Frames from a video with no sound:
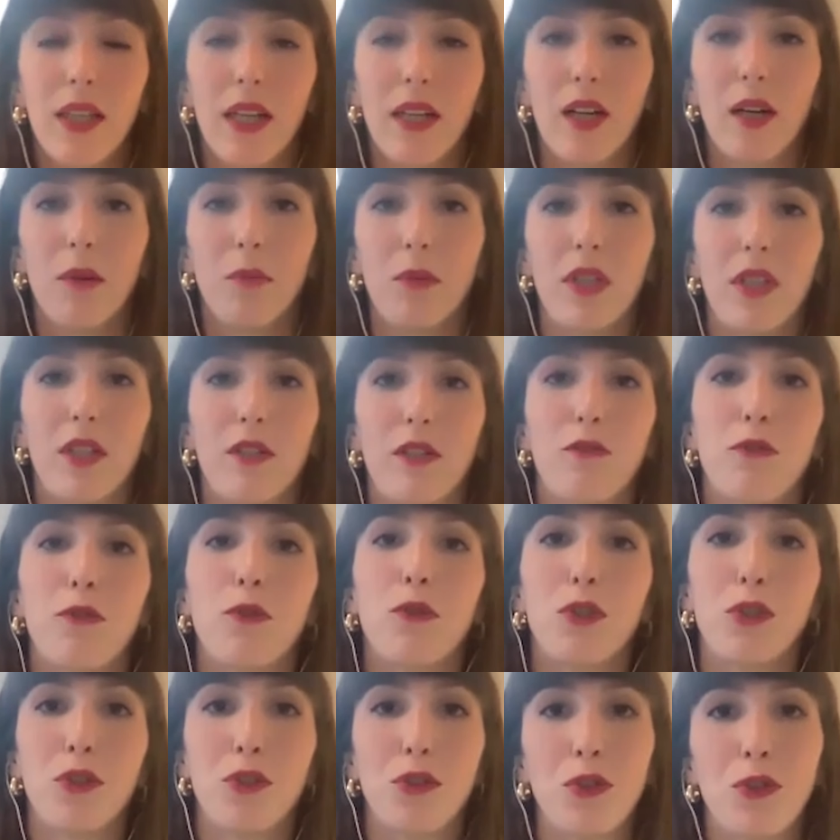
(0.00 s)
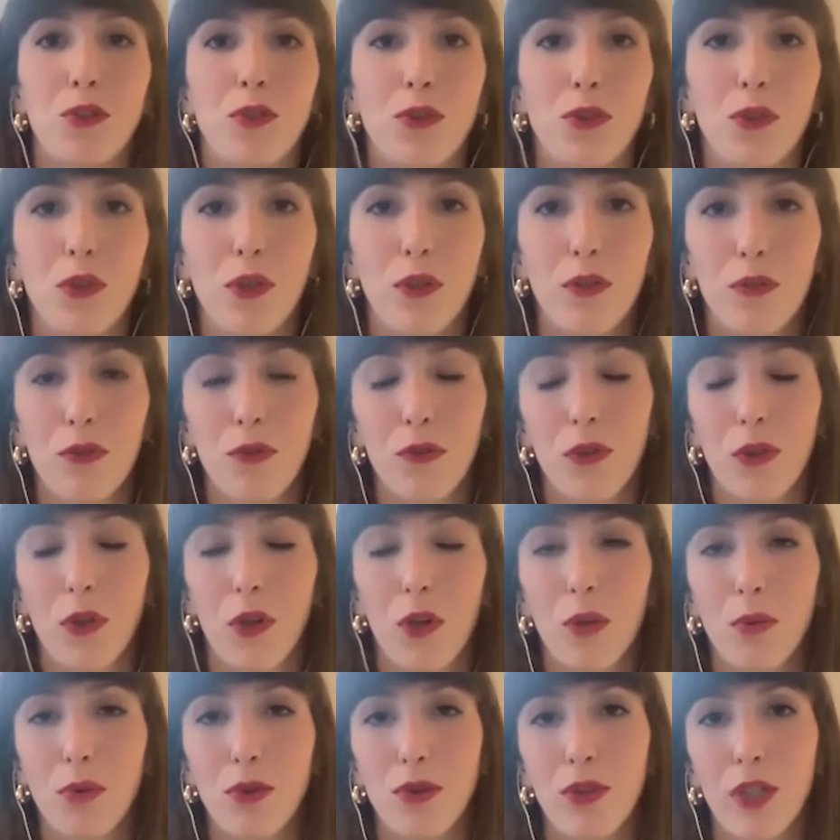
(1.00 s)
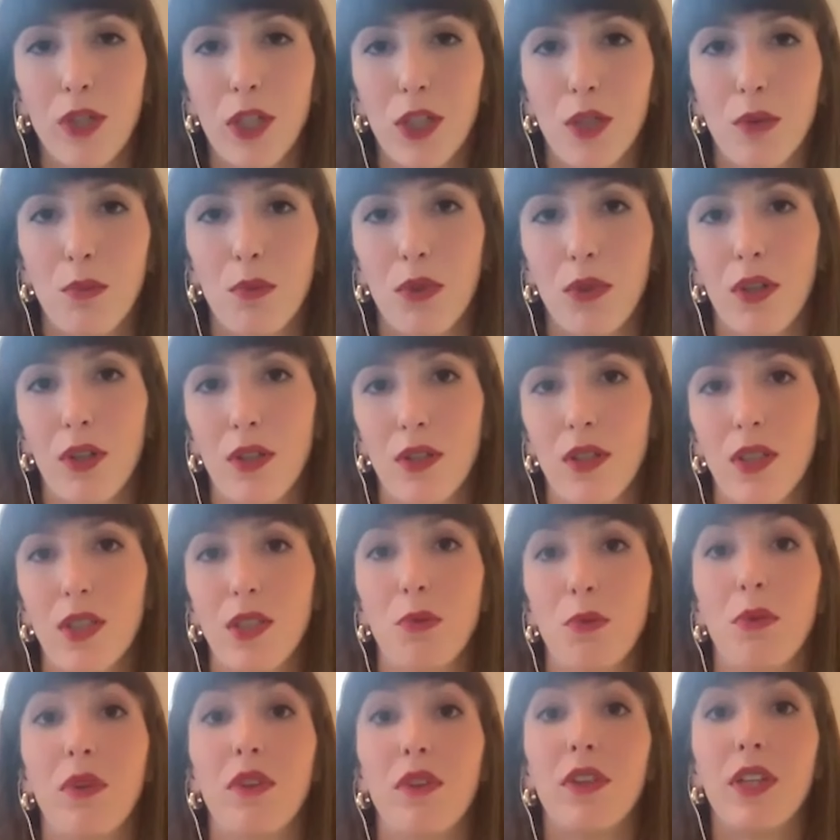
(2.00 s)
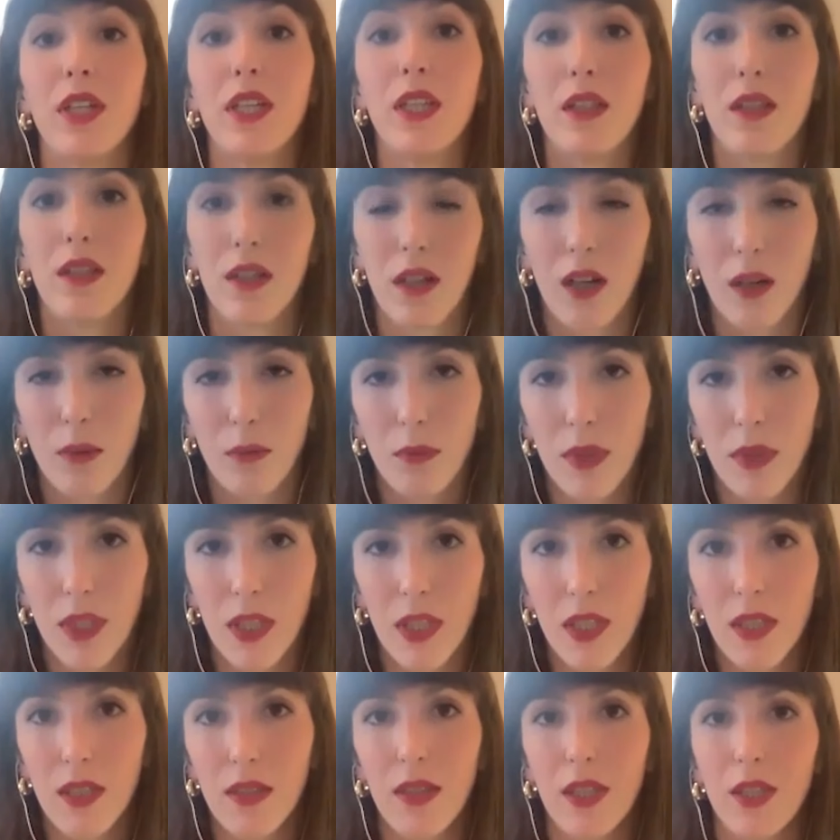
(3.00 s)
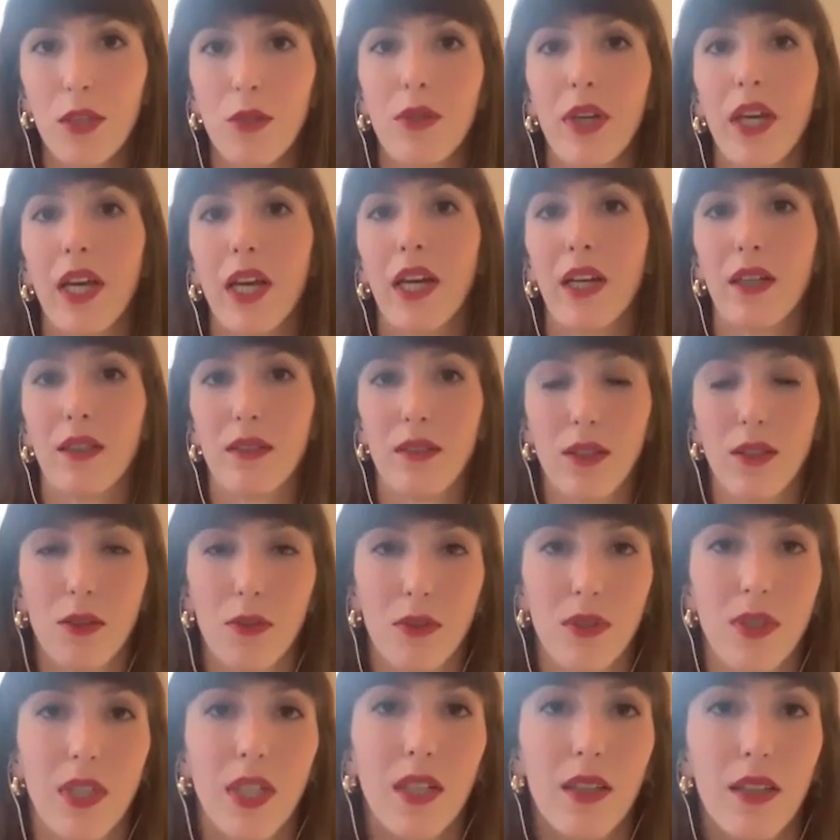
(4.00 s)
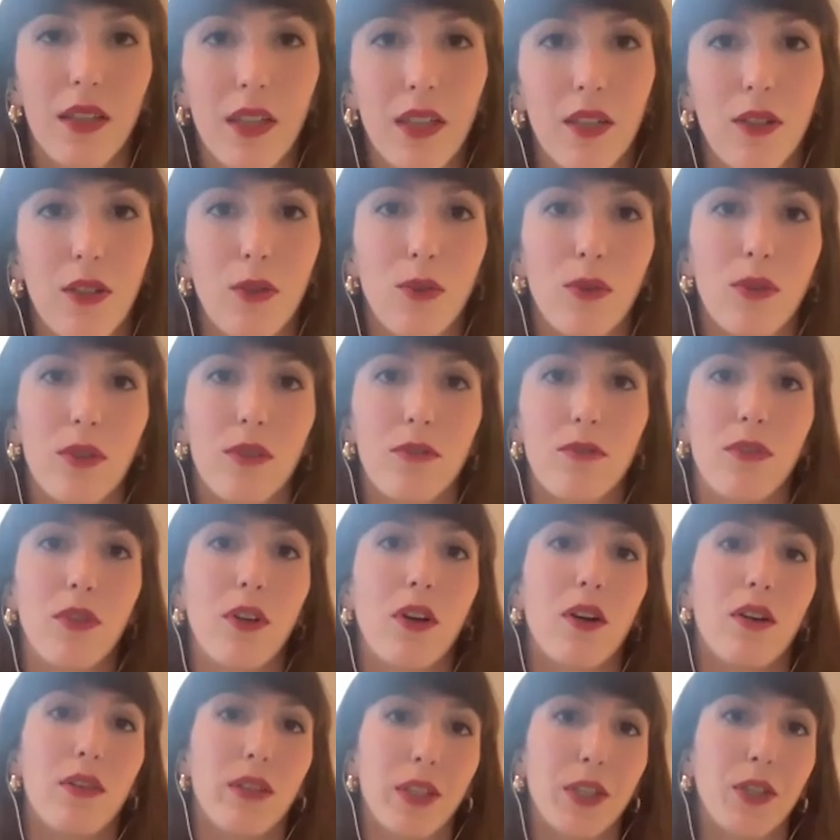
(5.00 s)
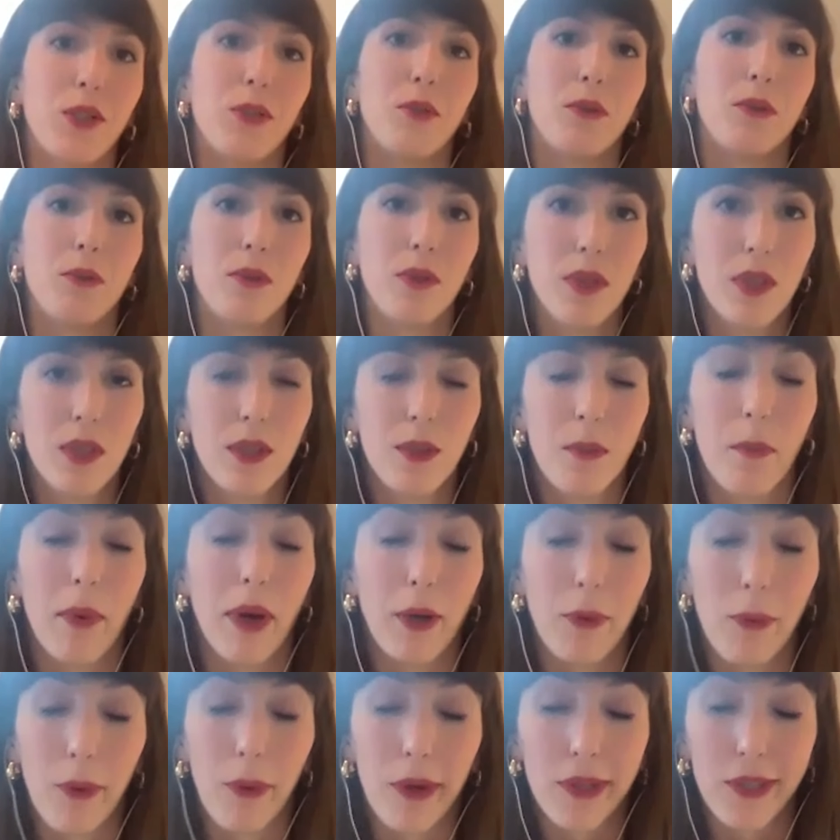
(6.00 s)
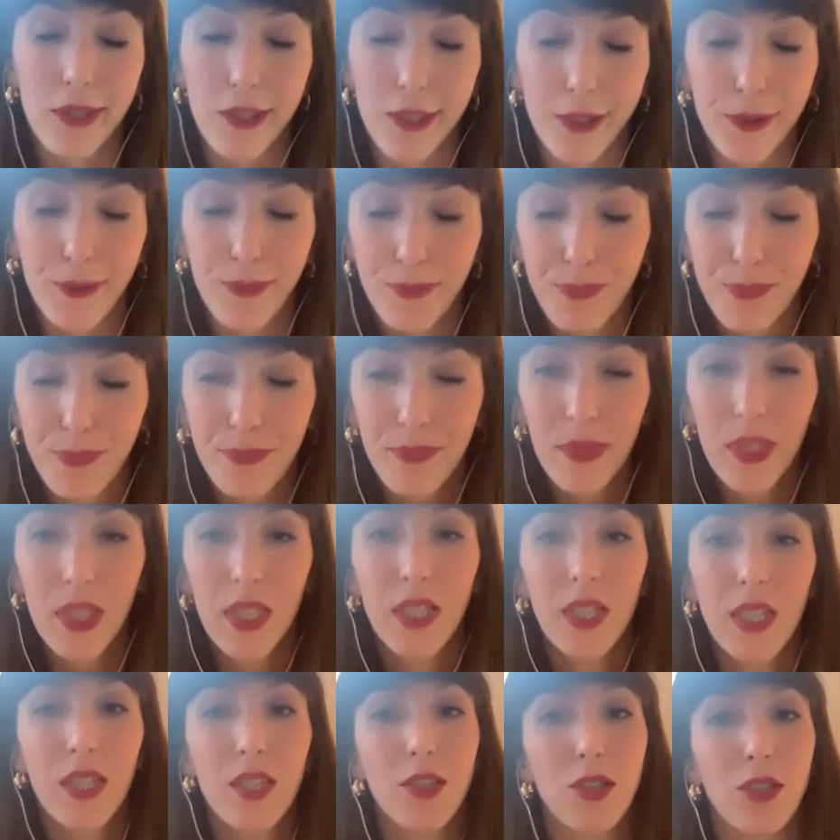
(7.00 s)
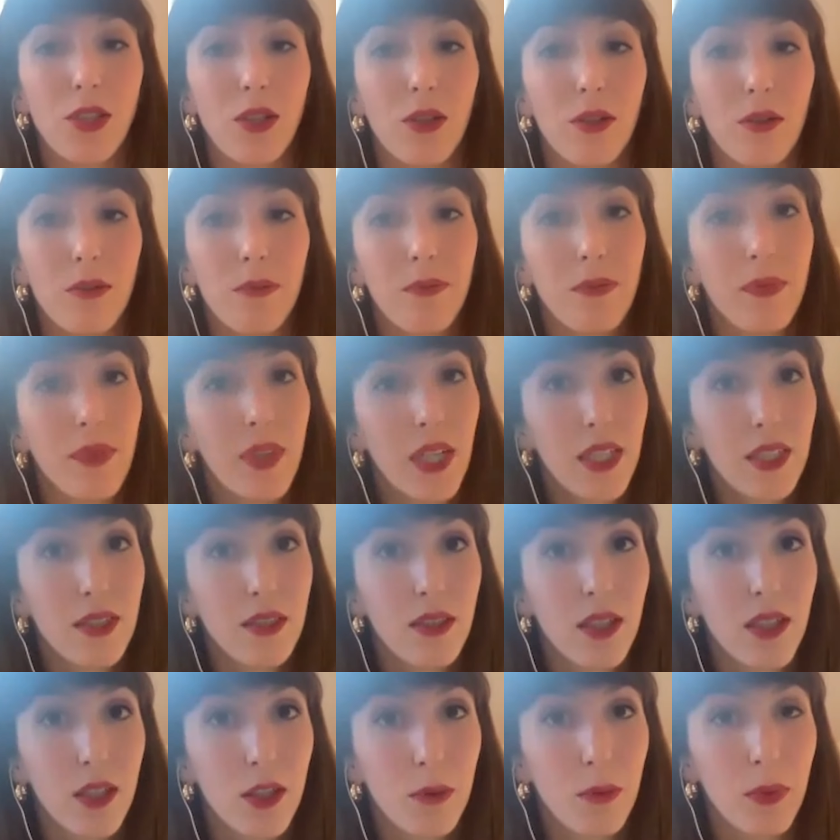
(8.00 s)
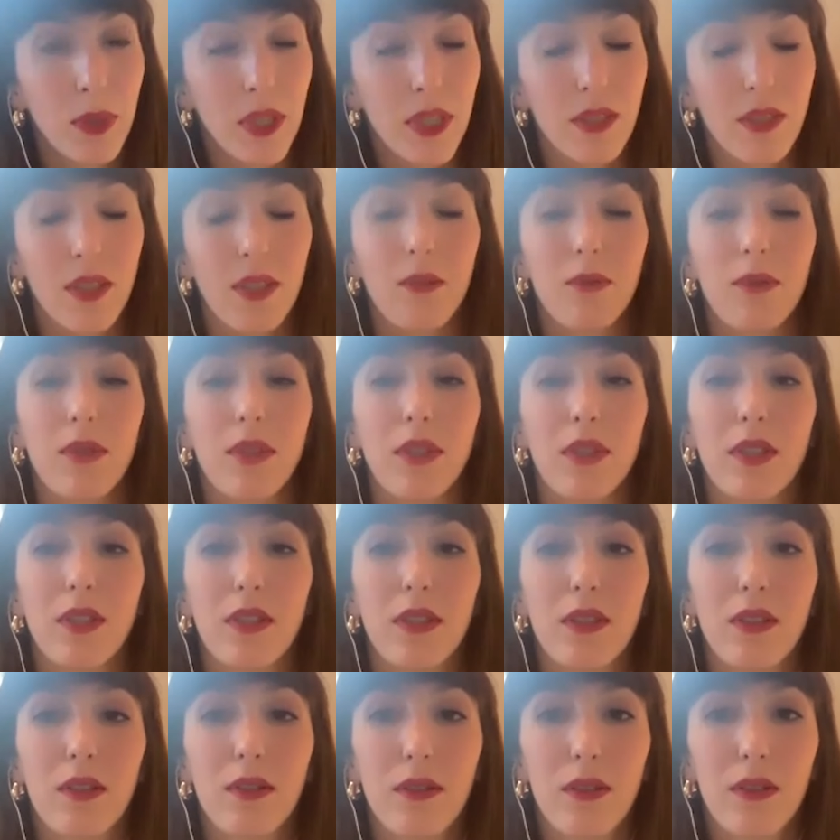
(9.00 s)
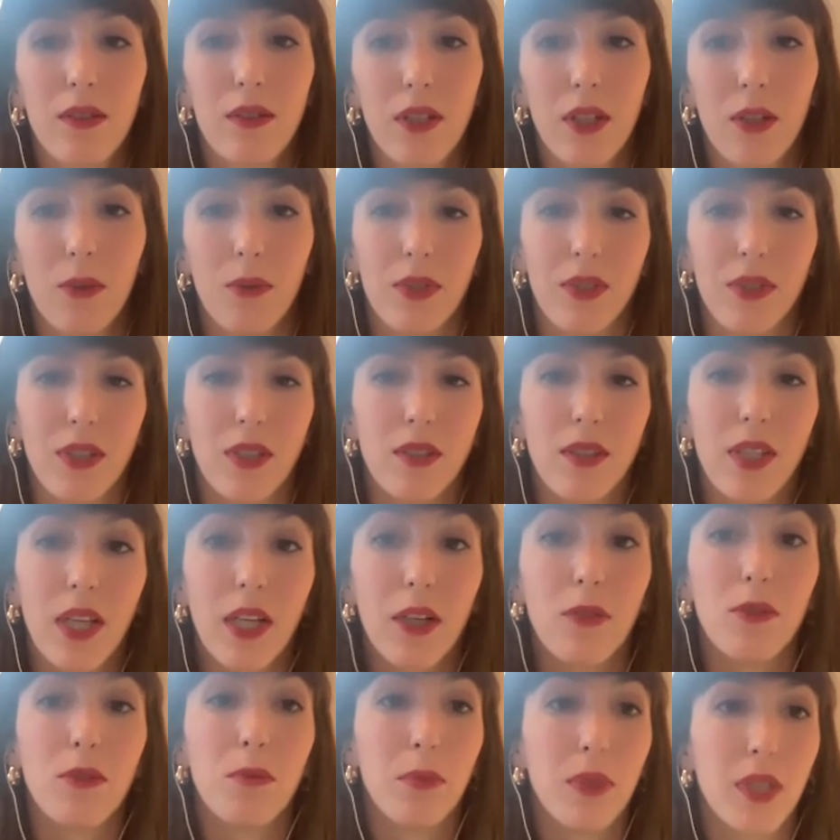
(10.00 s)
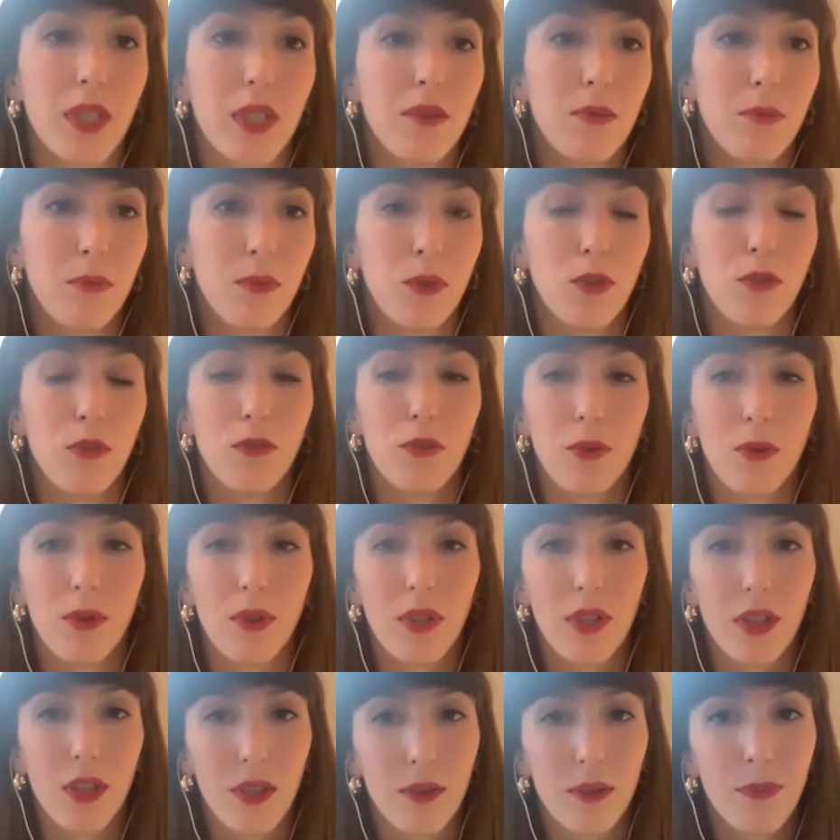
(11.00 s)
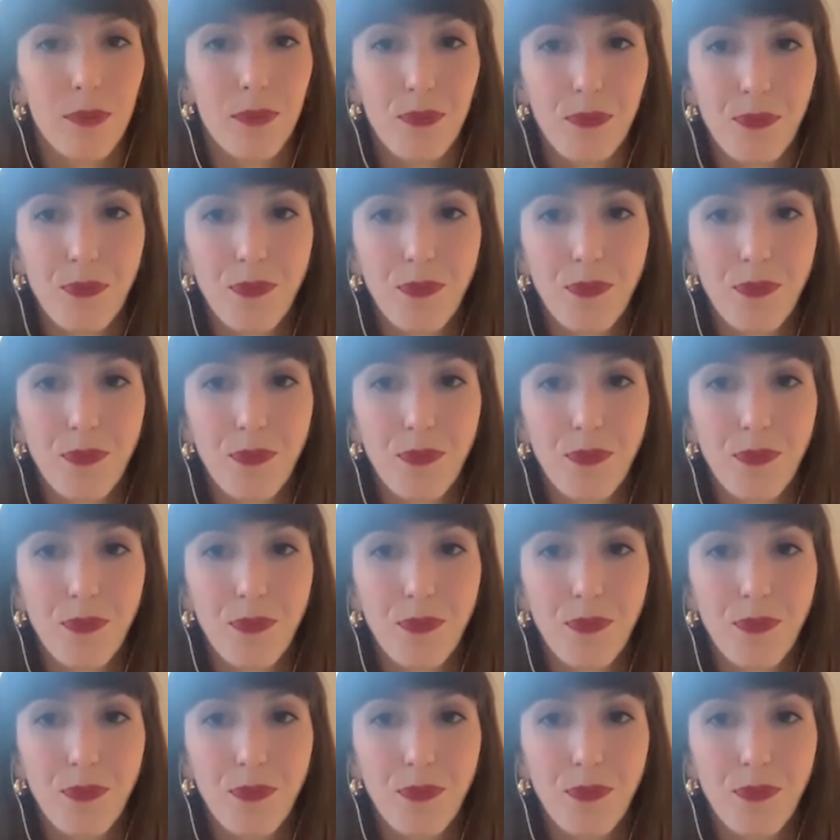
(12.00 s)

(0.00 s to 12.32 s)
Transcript: that company then forces you to go through the arbitration process within the company that you can't, you know, settle it in a court of law like you might want to. So that's another piece that was, I don't want to say settled, but move forward on.